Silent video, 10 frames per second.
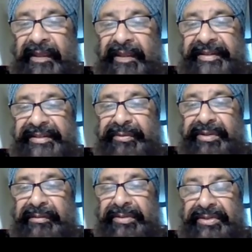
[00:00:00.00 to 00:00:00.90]
So we
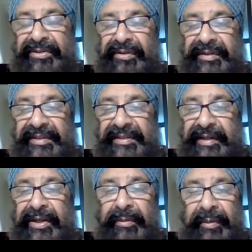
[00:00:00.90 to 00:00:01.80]
must call this
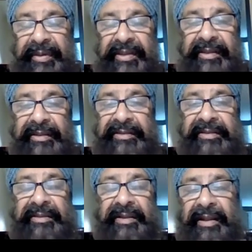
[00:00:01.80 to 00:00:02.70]
pneumopedics.
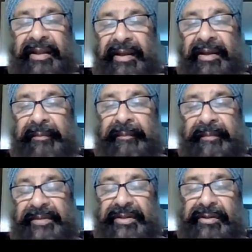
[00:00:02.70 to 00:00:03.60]

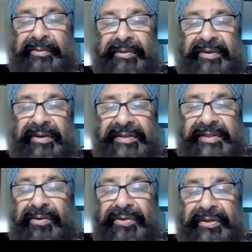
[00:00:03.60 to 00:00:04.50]
So we've got
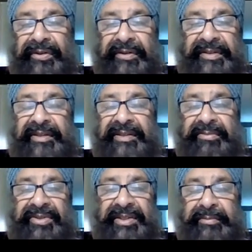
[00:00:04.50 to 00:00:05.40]
orthodontics, which
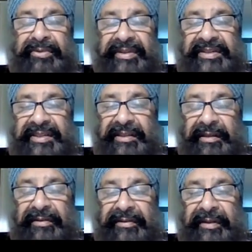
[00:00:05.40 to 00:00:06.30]
is moving
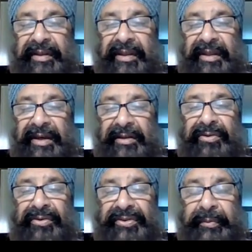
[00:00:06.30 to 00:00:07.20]
teeth, and
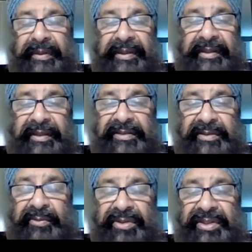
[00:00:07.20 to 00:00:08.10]

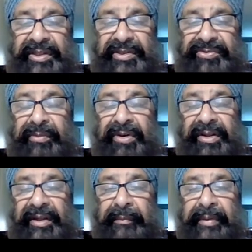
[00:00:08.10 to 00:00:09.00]
orthopedics, which is
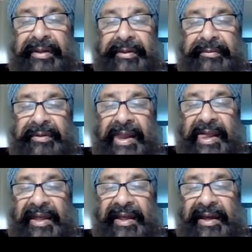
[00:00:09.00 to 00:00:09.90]
remodeling bone,
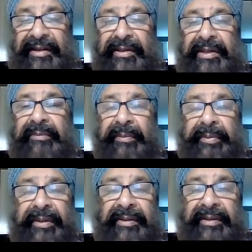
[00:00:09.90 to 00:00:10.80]
and
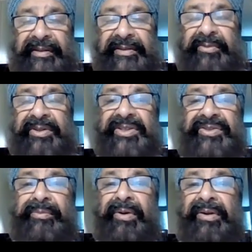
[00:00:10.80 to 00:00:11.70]
pneumopedics, which is
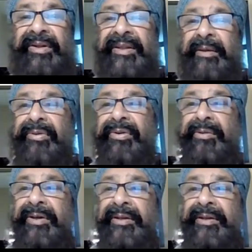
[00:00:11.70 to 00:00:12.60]
remodeling the upper
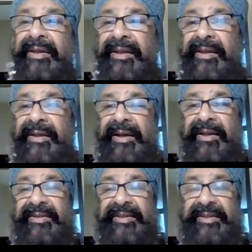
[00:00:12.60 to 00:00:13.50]
airway.
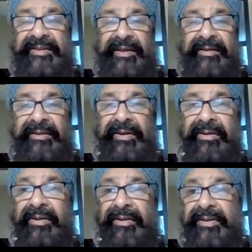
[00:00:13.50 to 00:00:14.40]
And this is done
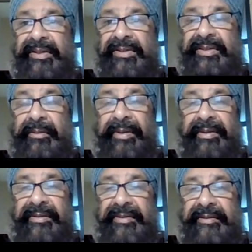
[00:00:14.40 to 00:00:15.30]
on a non-surgical
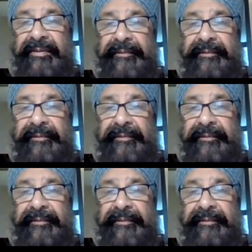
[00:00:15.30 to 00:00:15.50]
basis.